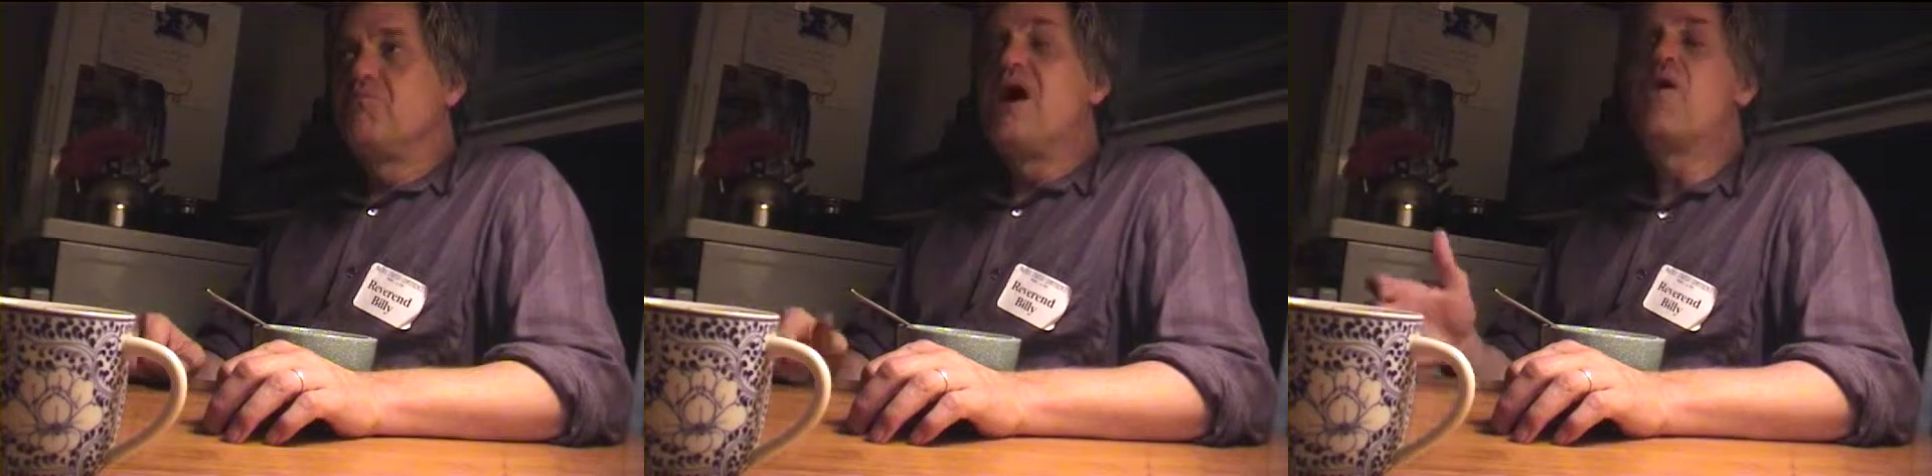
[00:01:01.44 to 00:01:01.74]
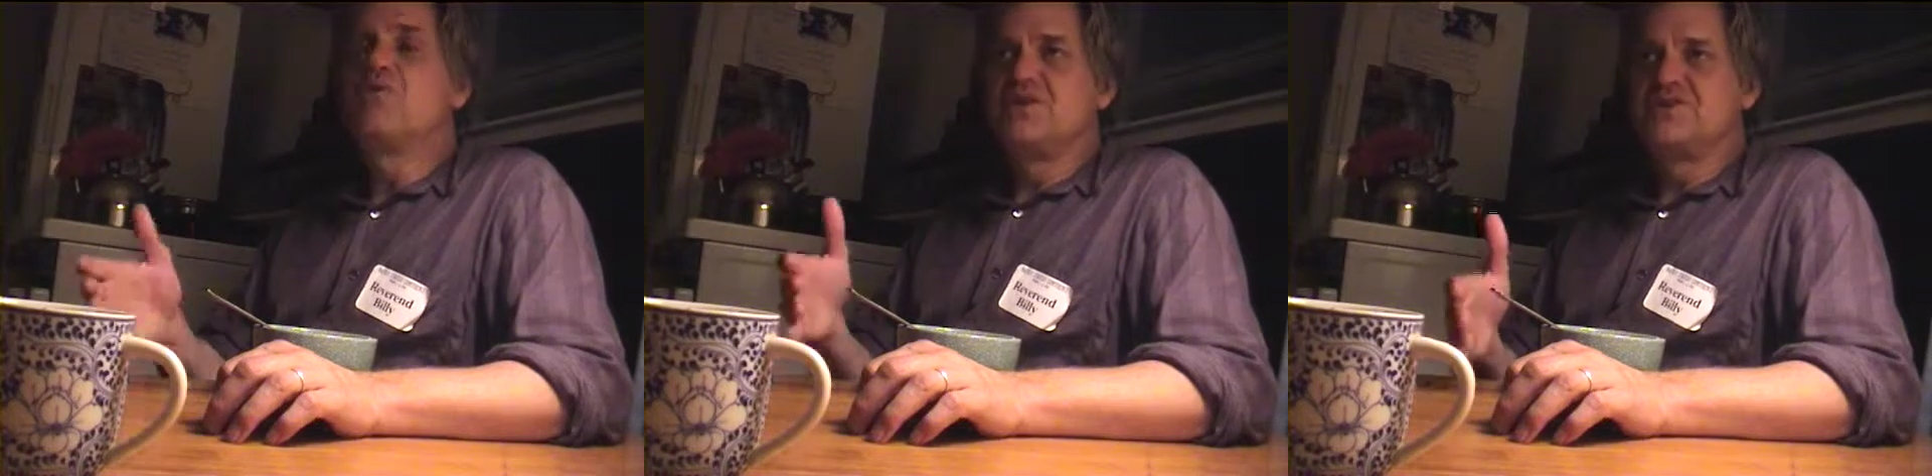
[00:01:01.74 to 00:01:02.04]

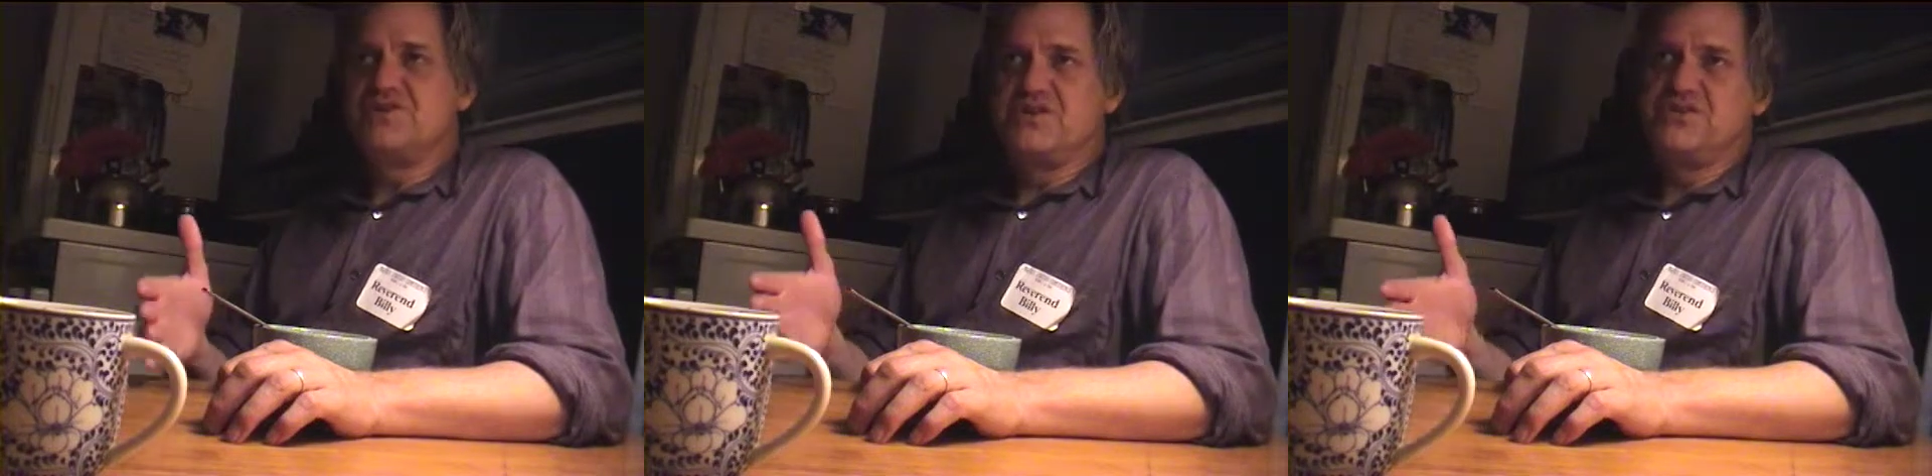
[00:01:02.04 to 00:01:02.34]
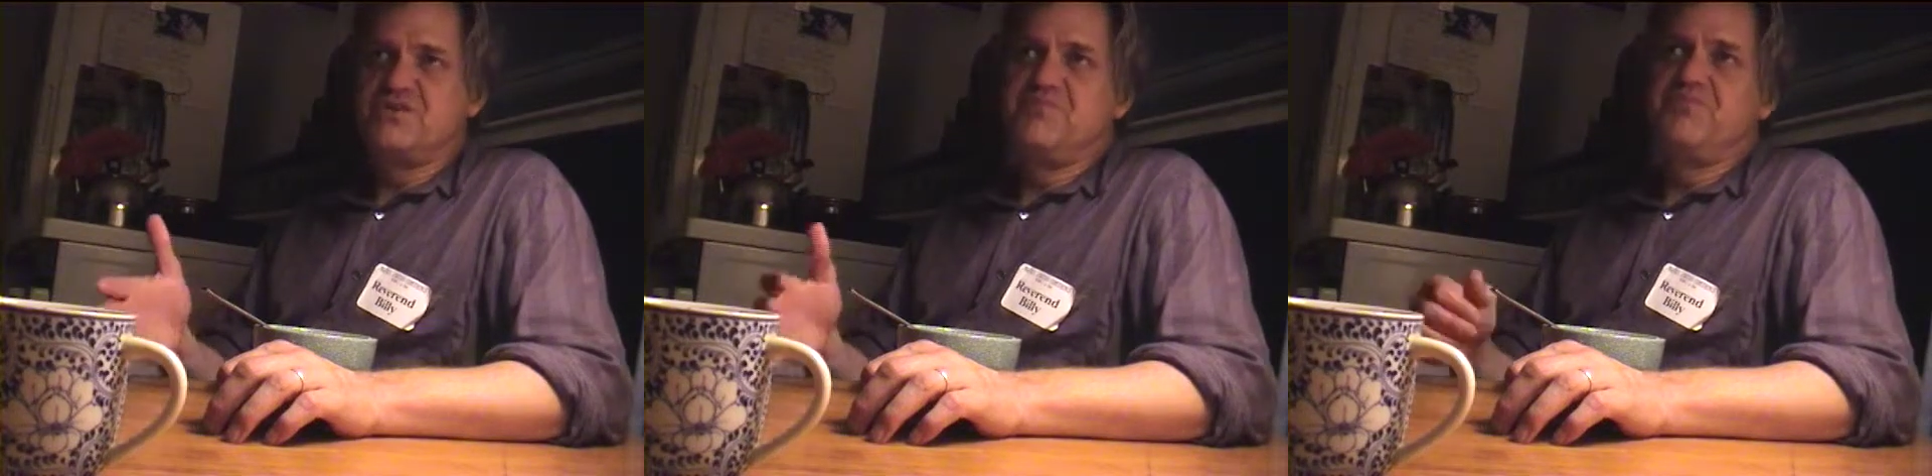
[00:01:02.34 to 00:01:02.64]

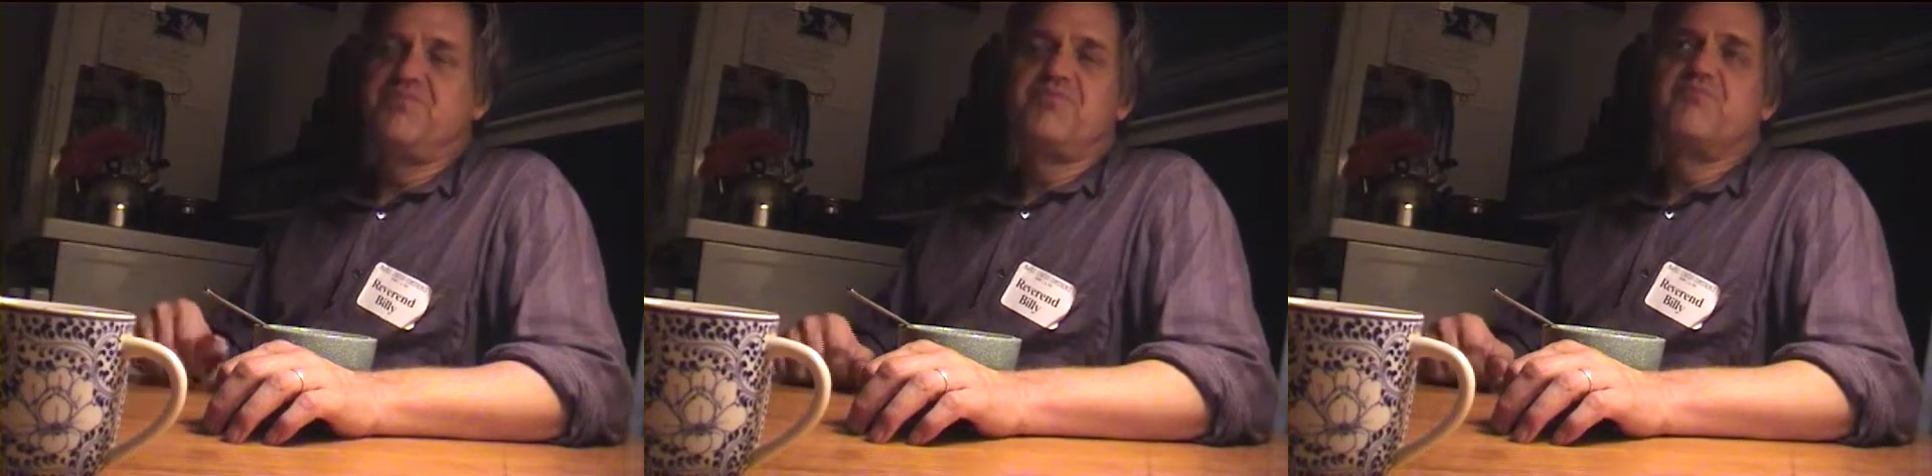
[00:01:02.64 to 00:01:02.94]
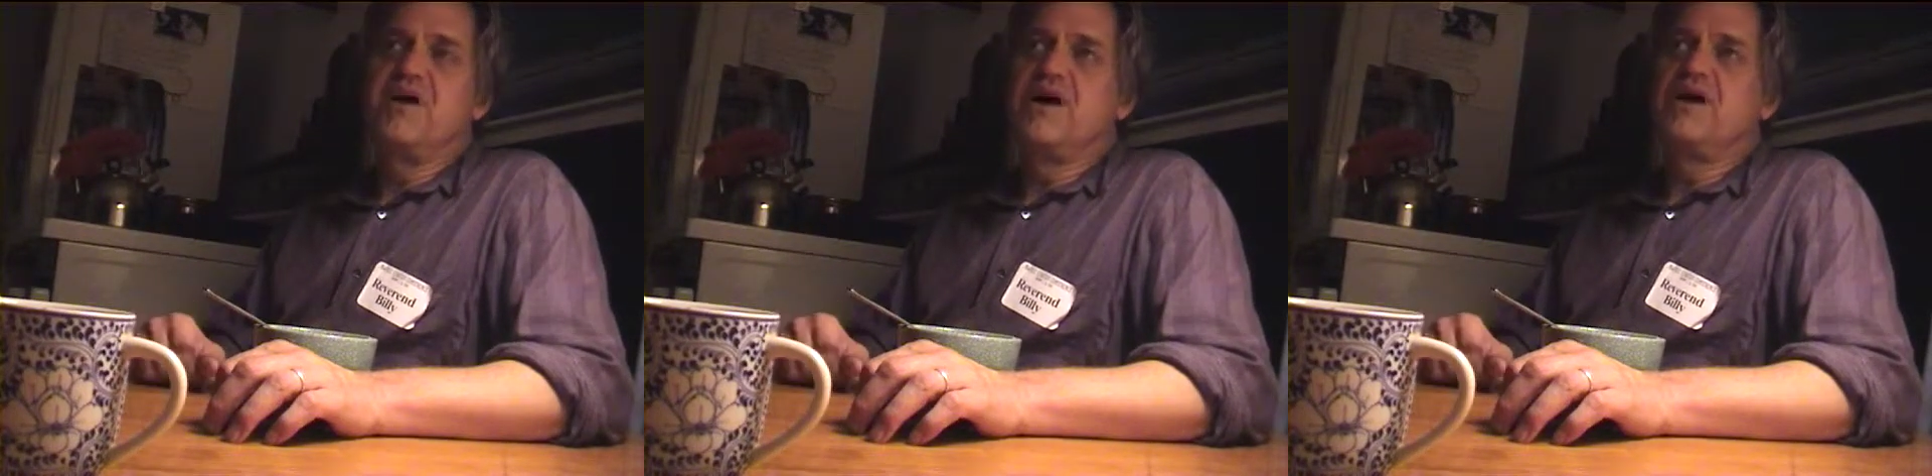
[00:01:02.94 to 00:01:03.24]
powerlessness
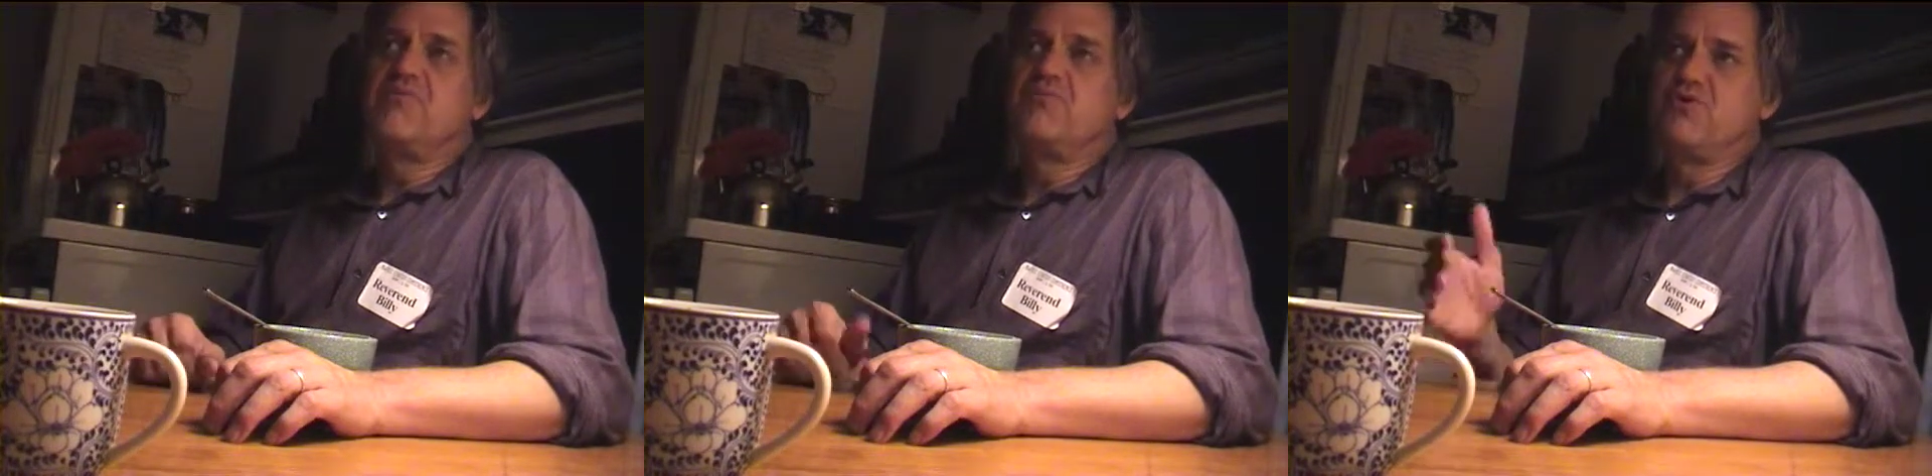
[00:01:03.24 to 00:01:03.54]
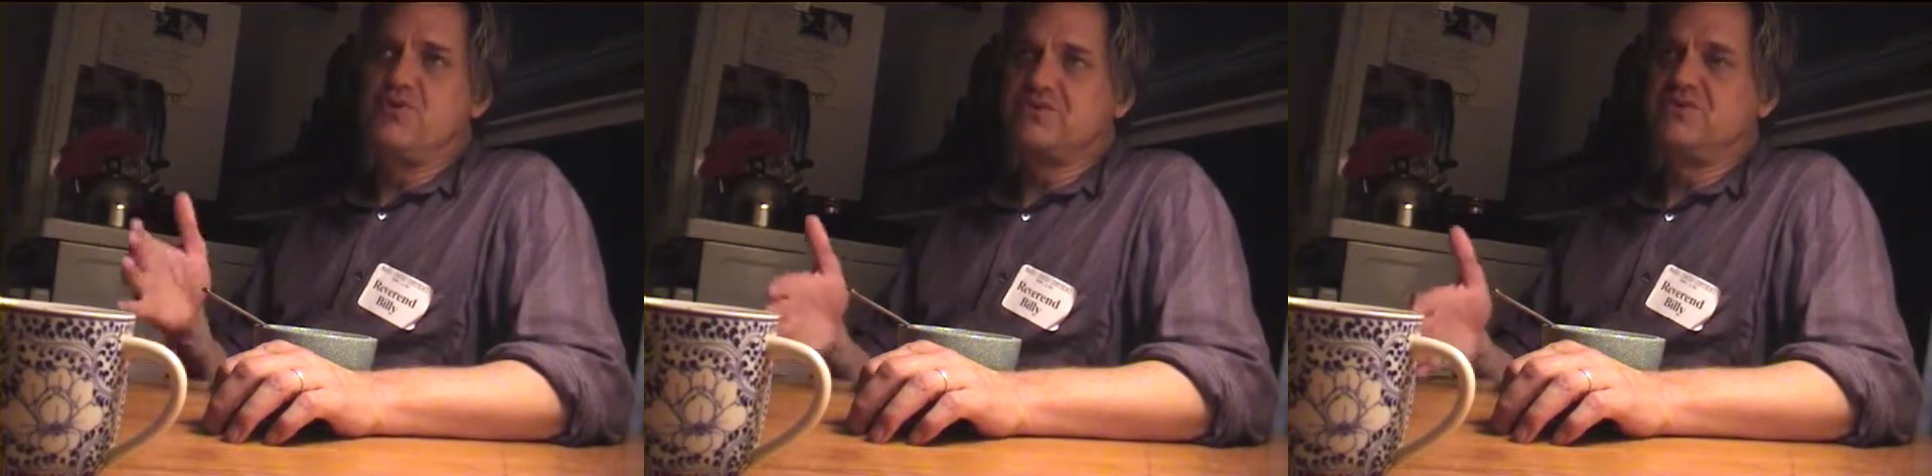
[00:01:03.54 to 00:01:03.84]
by
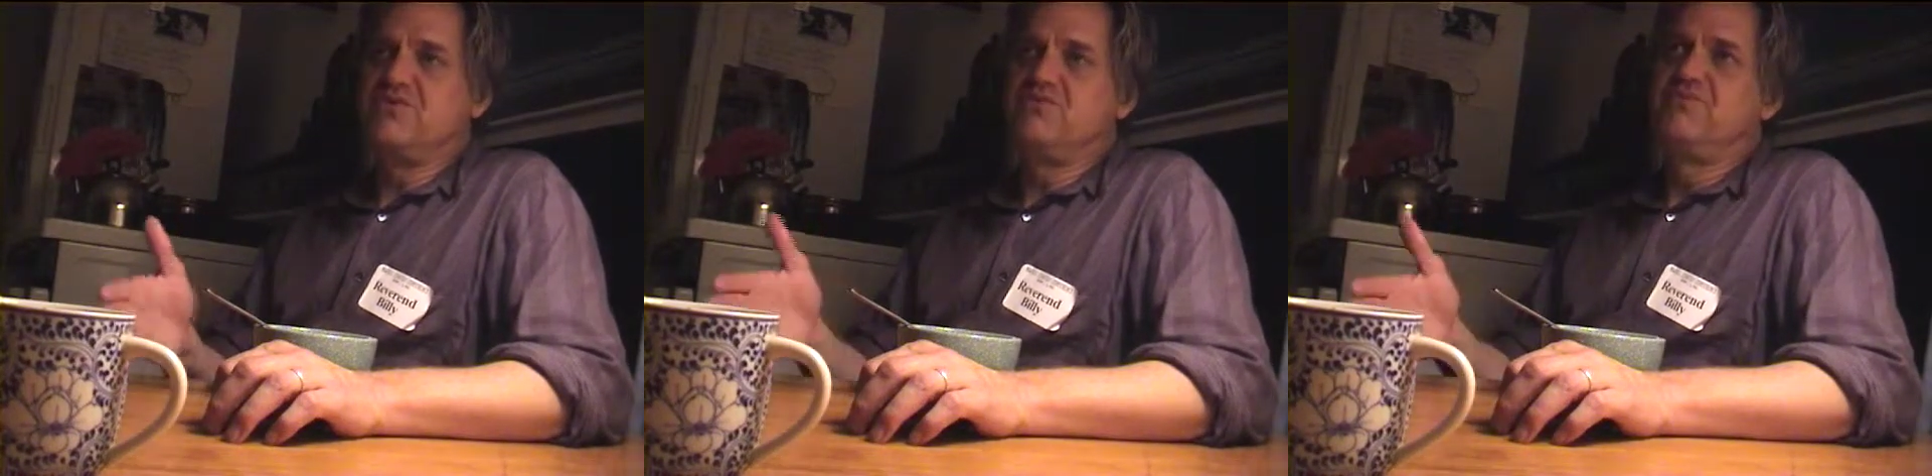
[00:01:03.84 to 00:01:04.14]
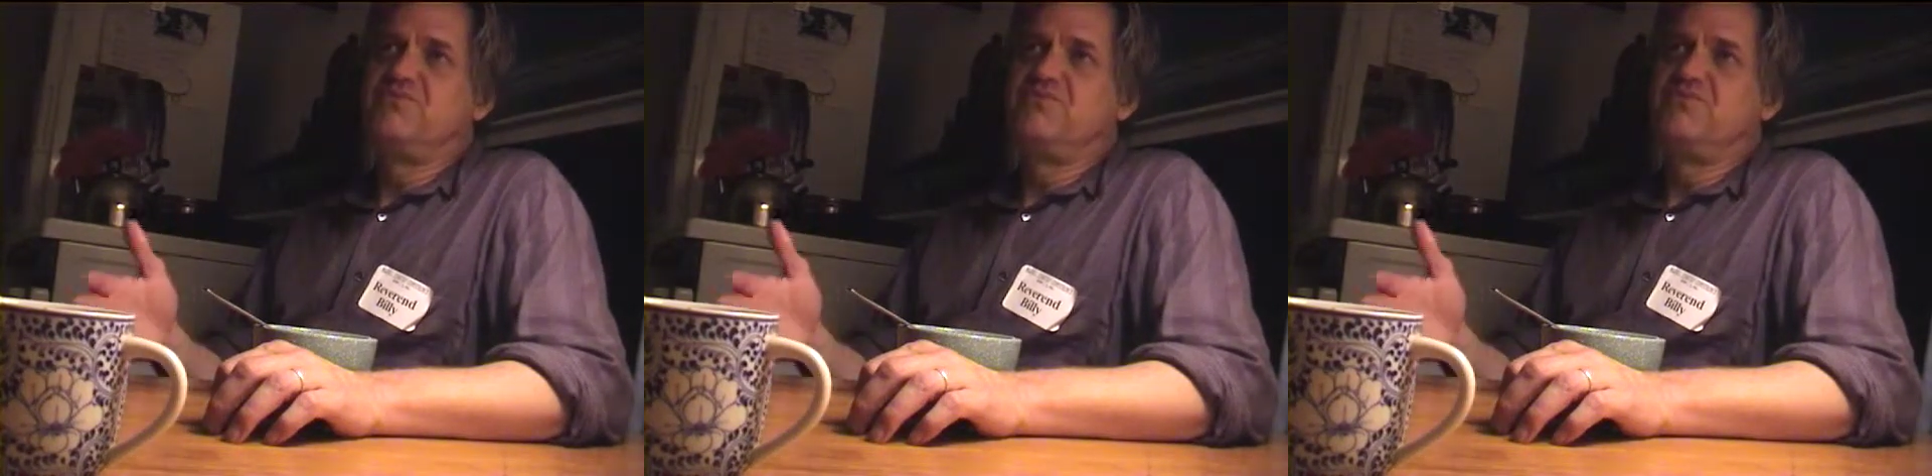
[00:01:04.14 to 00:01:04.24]
progressive,